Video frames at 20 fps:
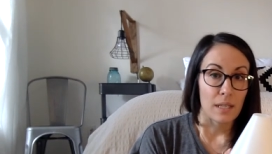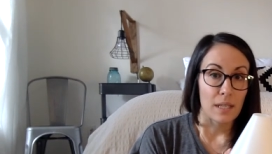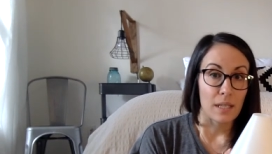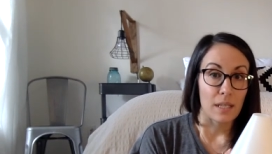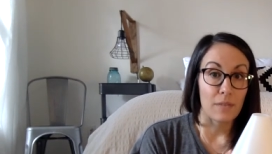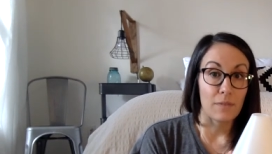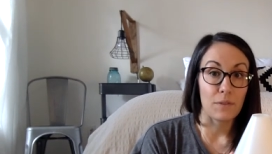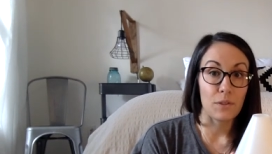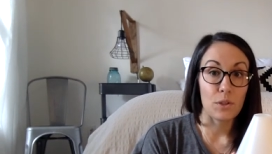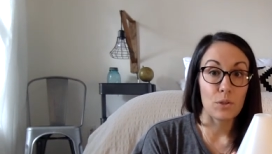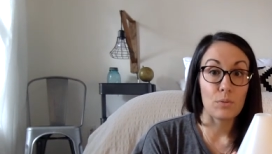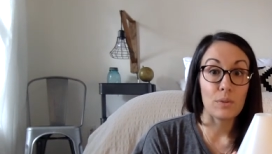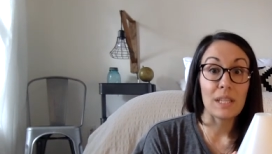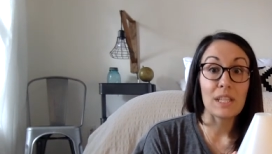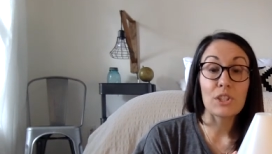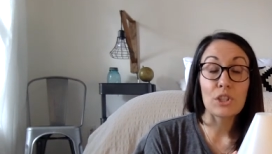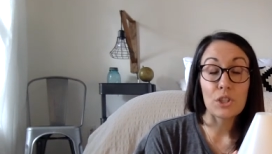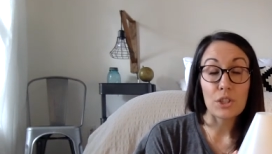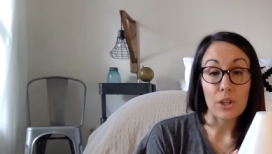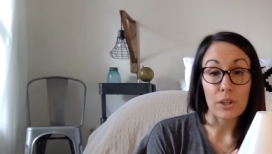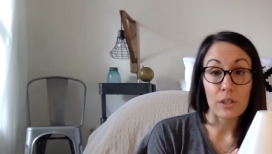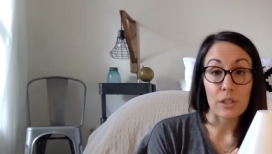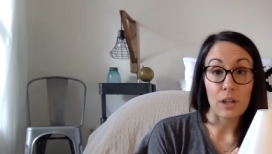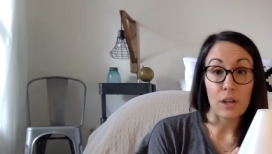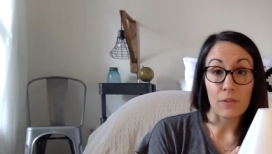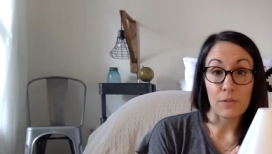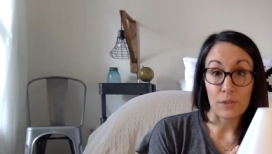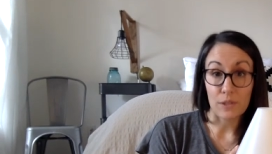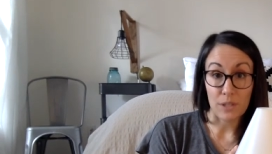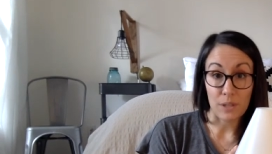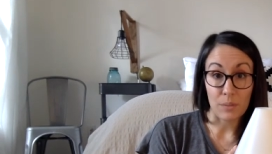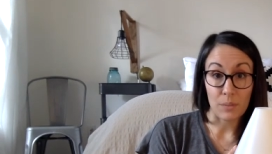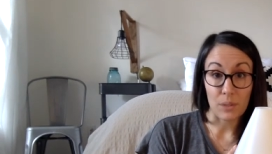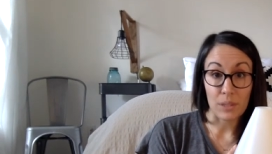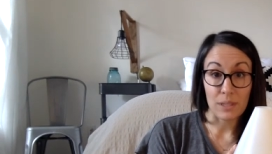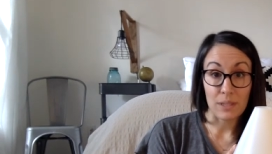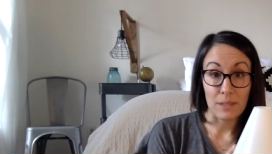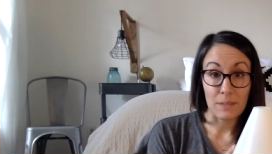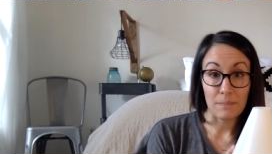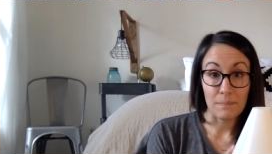if you need to turn it off for some
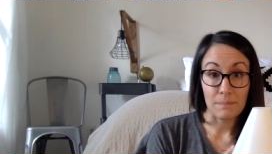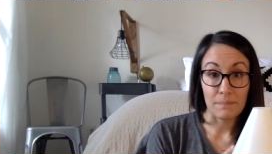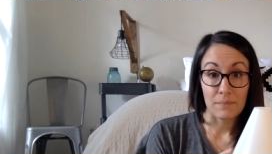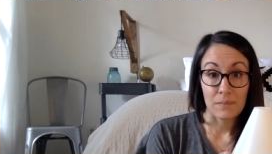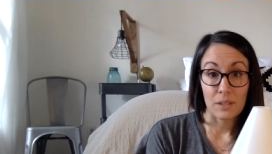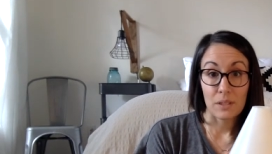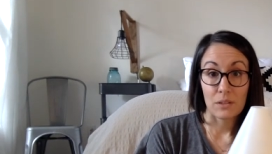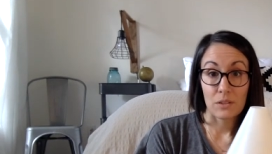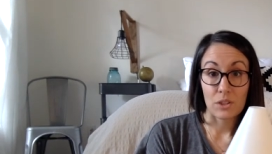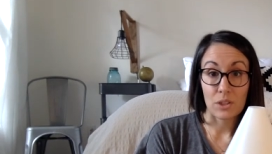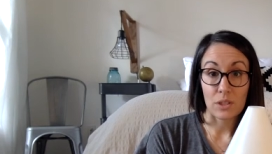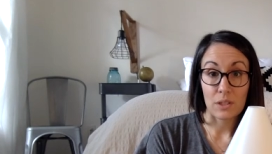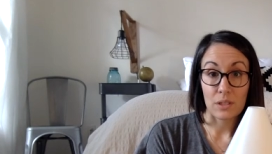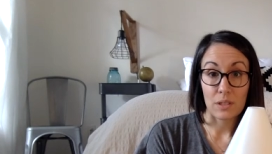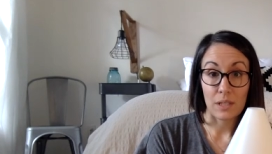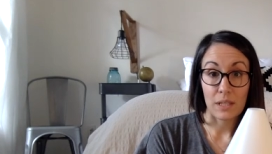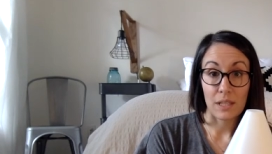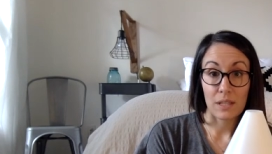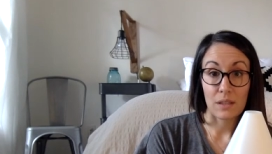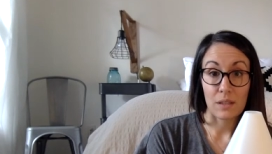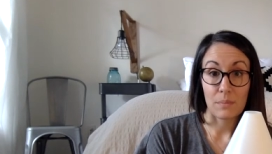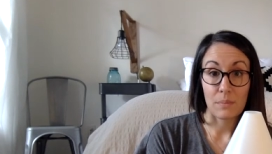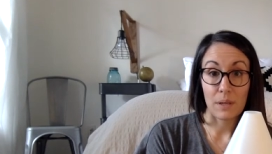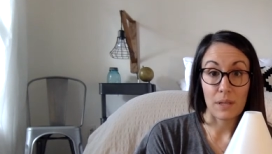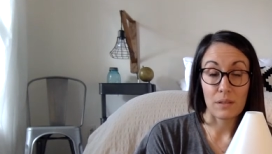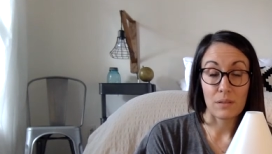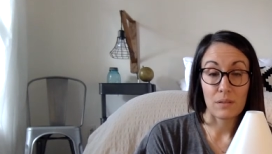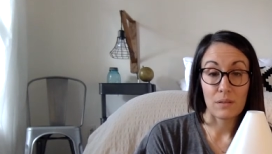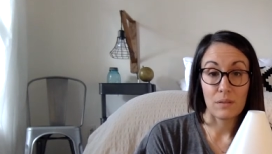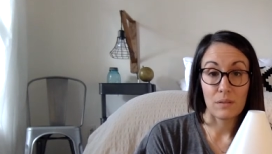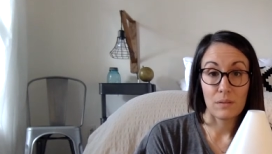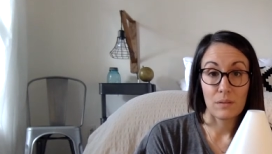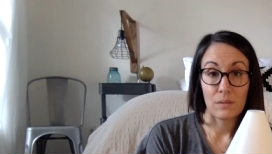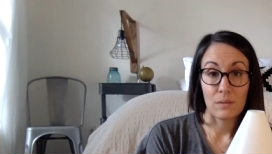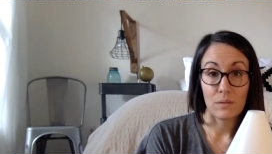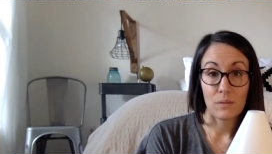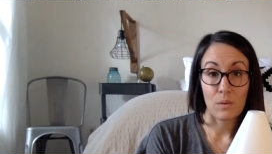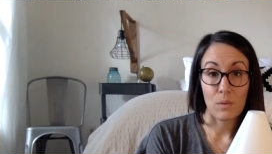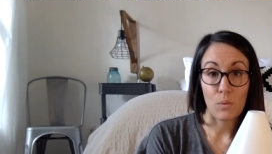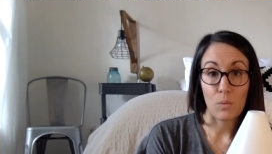reason, just hit the button
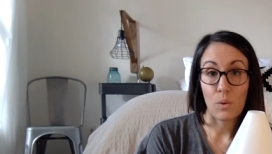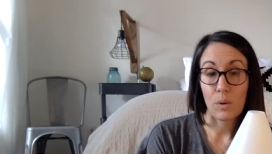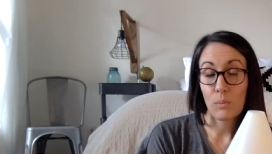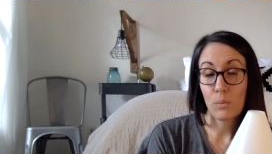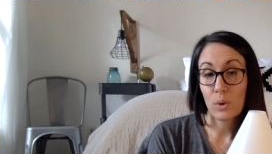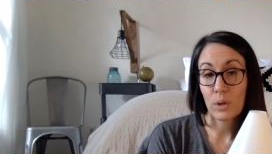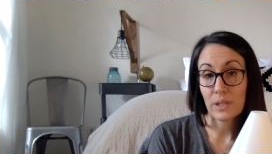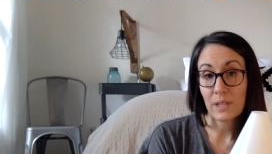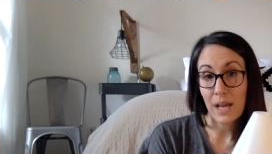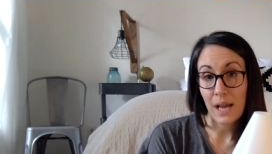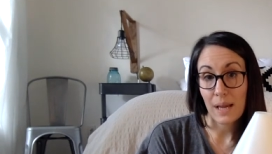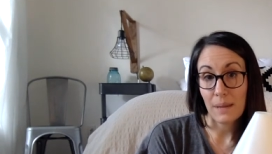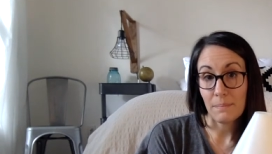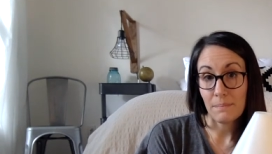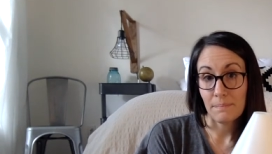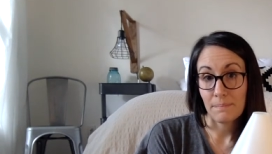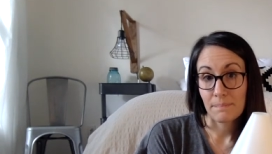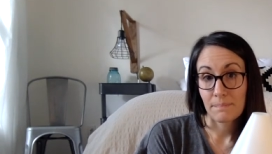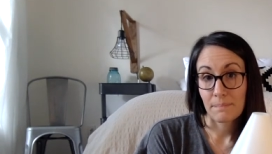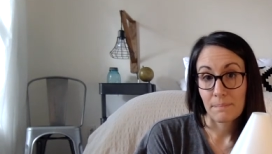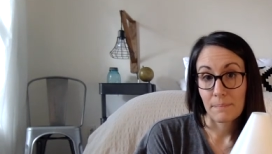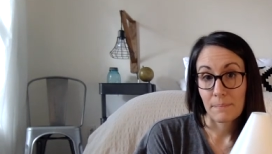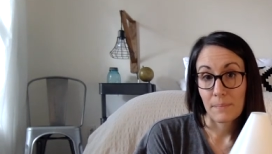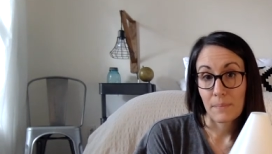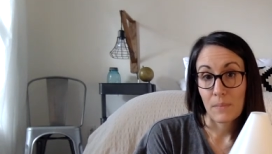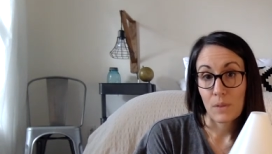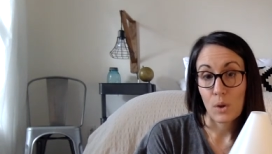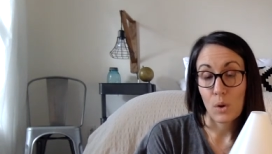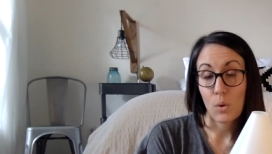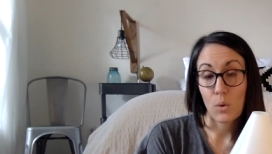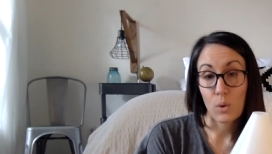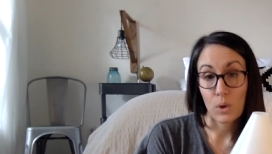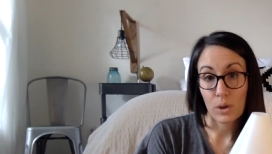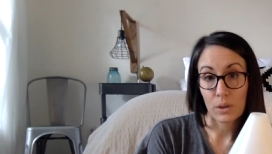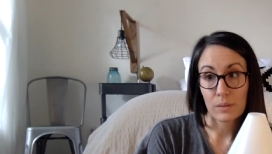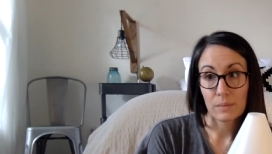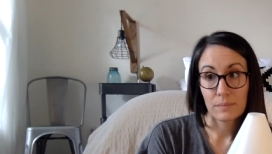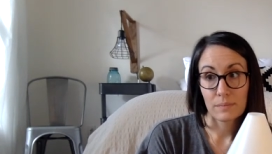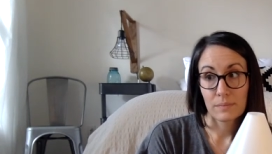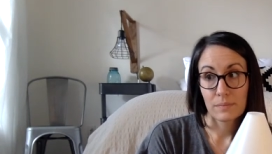one more time
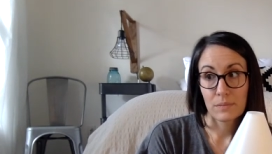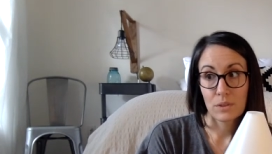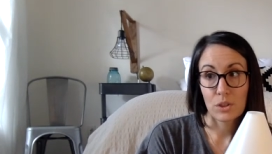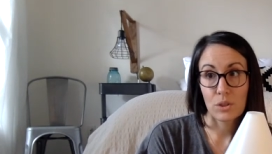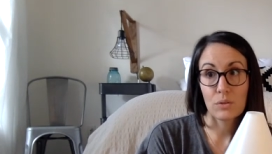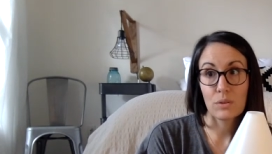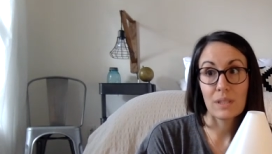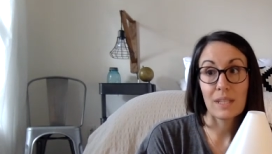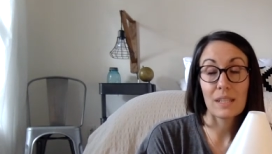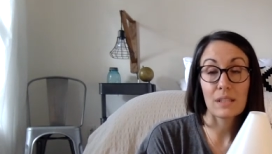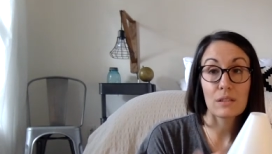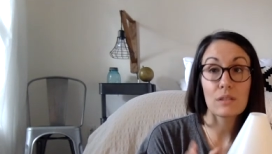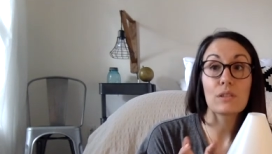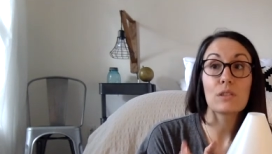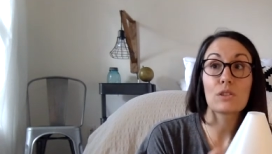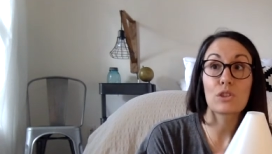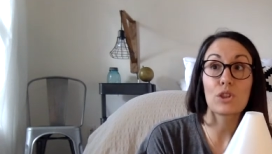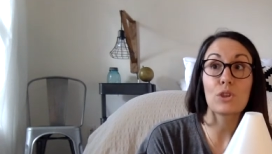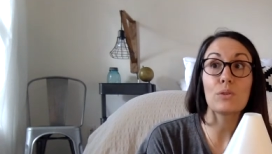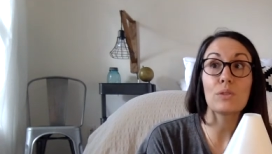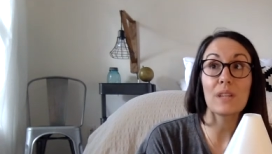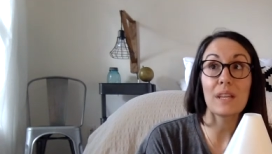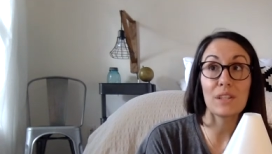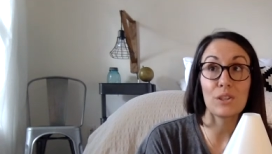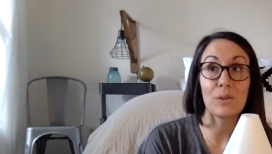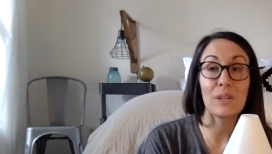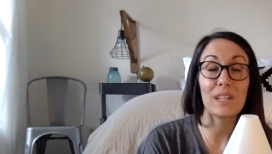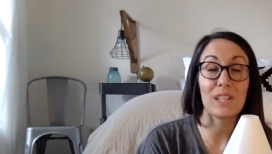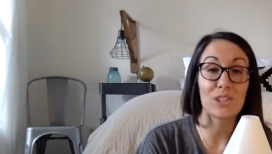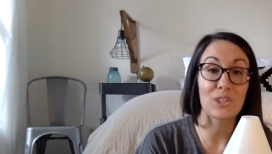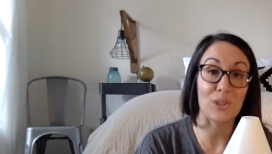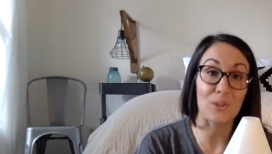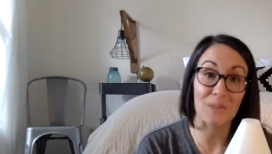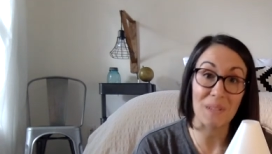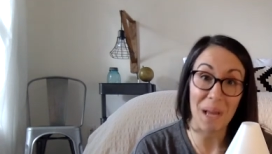or two, two you hit it two